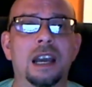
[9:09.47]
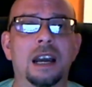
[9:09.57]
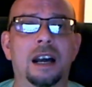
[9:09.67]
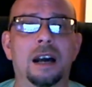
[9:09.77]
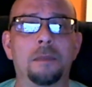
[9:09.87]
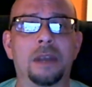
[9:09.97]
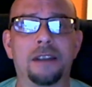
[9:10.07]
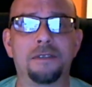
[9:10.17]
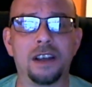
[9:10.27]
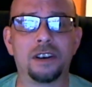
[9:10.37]
Um, and I
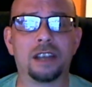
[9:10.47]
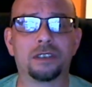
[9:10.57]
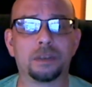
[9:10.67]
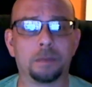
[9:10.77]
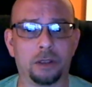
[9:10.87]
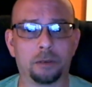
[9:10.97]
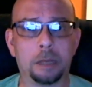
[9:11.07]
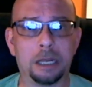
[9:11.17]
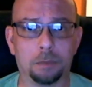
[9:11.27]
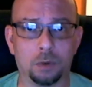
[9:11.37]
found out some other
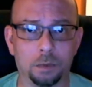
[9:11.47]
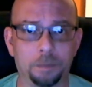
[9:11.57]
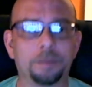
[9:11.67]
people